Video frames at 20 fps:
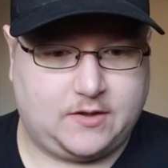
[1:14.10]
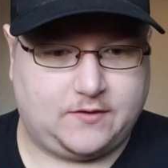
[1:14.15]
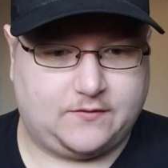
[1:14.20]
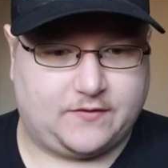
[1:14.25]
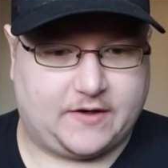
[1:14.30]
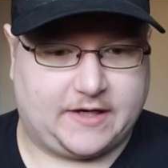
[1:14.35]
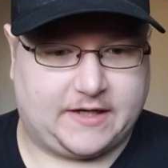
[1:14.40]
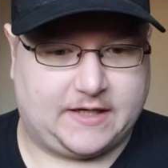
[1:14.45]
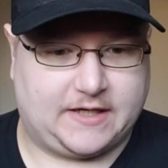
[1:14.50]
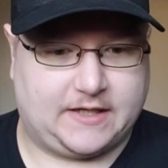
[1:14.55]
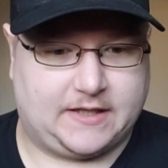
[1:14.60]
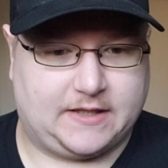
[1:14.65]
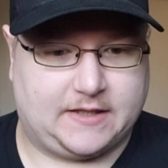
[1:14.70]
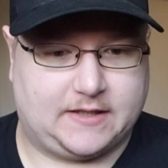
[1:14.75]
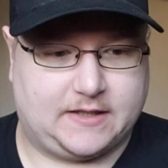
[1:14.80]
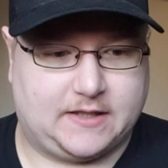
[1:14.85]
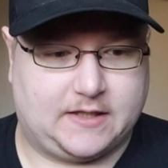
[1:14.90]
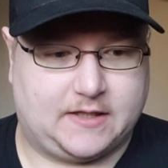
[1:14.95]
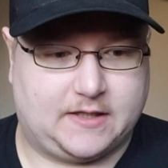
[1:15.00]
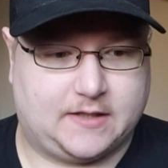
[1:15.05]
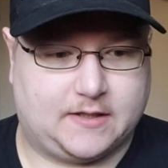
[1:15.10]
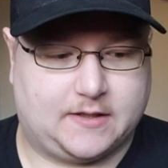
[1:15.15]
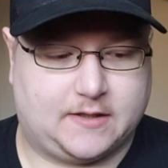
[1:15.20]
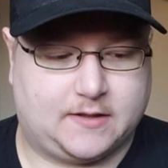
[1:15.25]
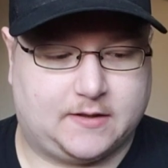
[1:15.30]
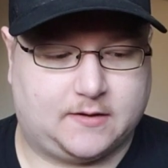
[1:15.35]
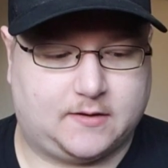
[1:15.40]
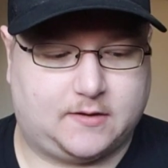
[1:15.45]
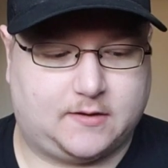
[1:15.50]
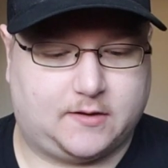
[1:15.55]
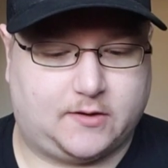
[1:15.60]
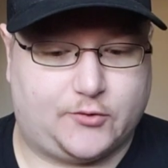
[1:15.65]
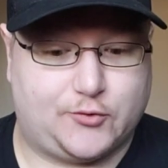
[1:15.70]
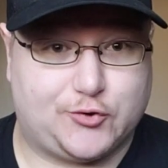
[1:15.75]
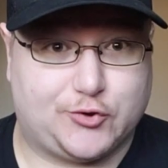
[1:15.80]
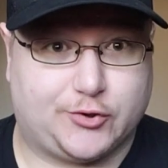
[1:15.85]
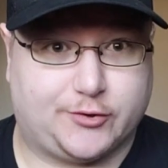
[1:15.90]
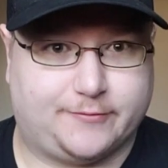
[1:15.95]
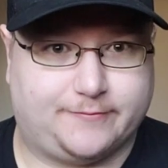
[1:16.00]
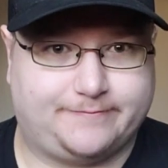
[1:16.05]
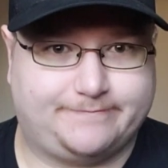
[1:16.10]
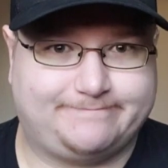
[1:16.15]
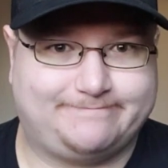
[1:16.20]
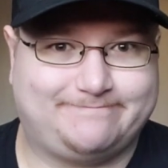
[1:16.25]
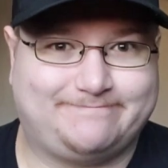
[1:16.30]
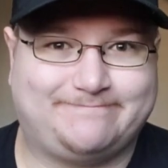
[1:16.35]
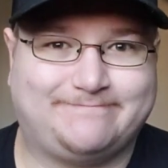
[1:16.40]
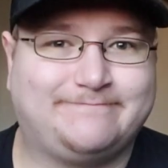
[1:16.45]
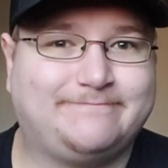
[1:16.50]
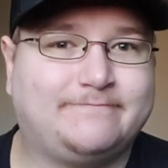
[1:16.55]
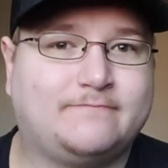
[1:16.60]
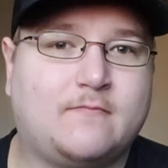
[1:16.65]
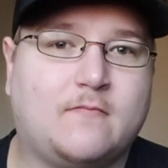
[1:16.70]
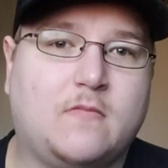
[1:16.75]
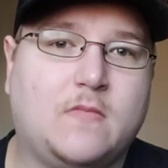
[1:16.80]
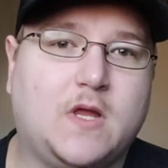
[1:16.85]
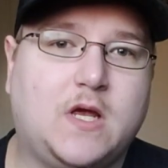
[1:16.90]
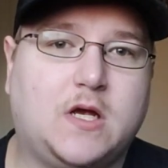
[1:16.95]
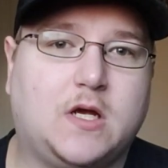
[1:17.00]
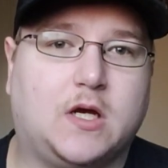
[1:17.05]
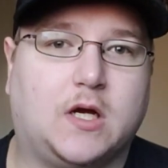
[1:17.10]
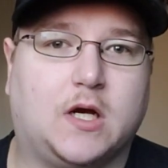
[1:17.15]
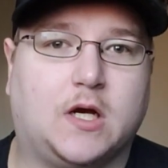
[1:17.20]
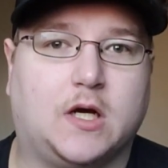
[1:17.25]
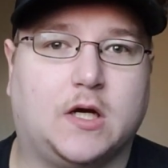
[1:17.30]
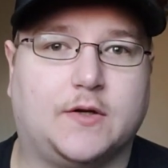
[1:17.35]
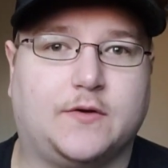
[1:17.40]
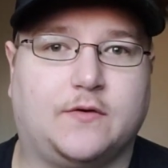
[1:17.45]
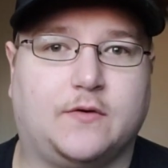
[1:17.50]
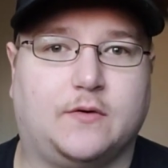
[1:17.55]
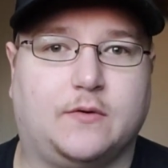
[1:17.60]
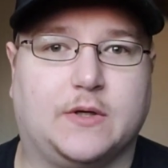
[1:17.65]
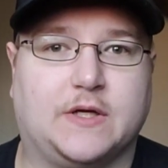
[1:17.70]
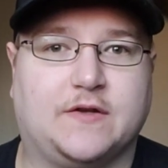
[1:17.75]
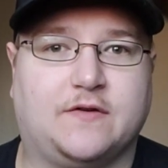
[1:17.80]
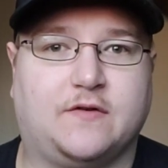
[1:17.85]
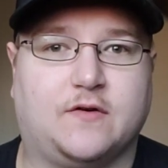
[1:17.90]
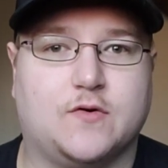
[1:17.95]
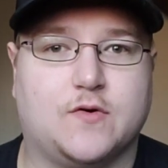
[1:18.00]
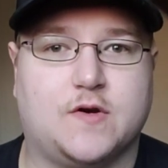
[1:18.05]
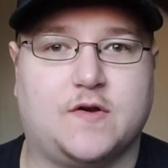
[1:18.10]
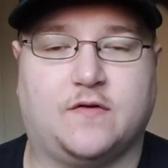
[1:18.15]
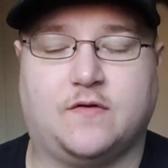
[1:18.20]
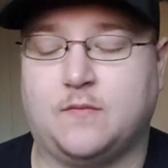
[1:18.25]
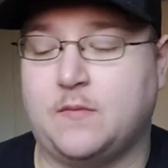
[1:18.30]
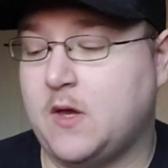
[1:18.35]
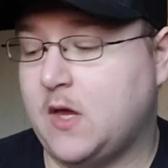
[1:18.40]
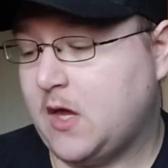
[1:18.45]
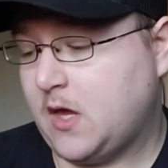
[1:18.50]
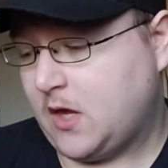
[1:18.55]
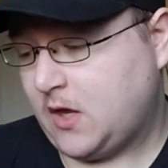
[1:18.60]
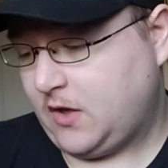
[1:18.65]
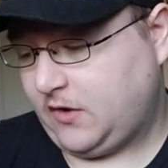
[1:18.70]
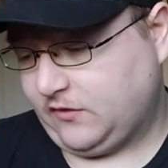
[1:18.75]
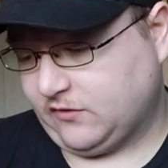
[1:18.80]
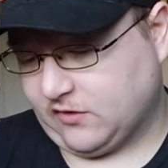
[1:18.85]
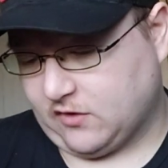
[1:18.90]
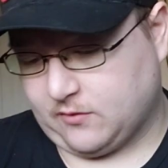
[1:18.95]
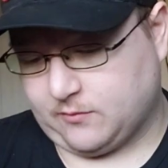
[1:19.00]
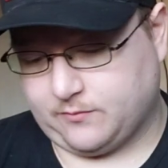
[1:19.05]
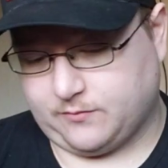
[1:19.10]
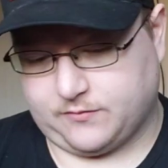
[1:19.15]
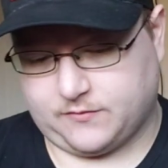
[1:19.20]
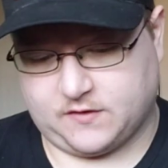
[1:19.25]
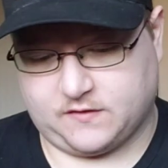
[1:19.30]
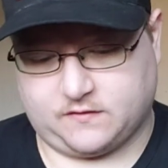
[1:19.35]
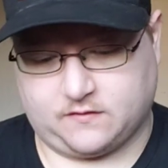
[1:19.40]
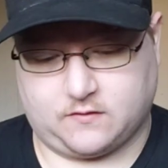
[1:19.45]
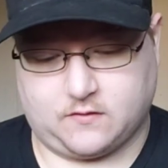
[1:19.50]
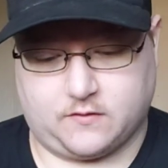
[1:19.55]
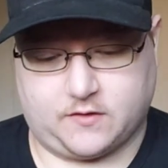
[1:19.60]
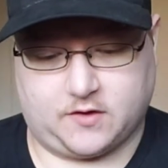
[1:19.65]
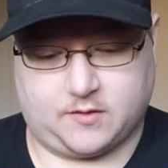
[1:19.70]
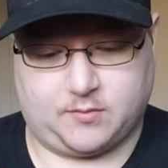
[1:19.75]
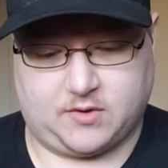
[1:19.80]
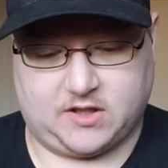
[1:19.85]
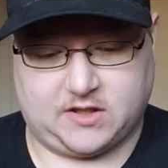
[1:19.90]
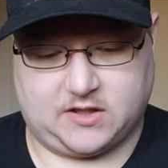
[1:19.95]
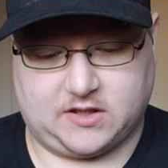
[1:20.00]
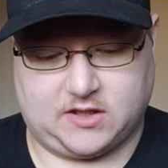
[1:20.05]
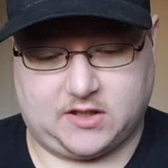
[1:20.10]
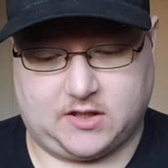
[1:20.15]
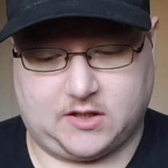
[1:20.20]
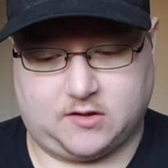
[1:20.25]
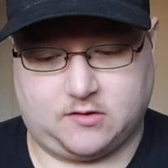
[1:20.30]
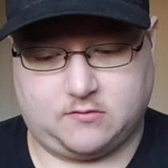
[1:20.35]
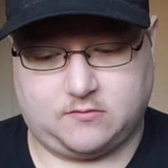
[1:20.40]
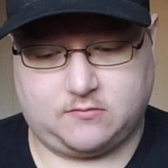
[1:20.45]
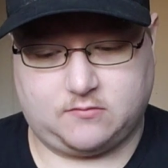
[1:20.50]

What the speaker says: Finding the closure to a series. So, this is going to be